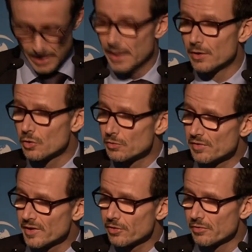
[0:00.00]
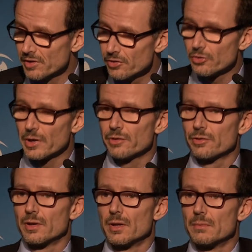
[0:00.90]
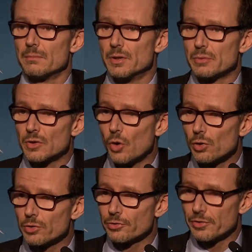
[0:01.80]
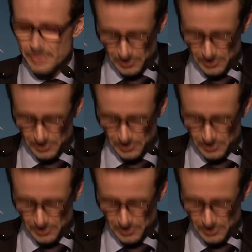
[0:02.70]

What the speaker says: and conflicts of interest between holders of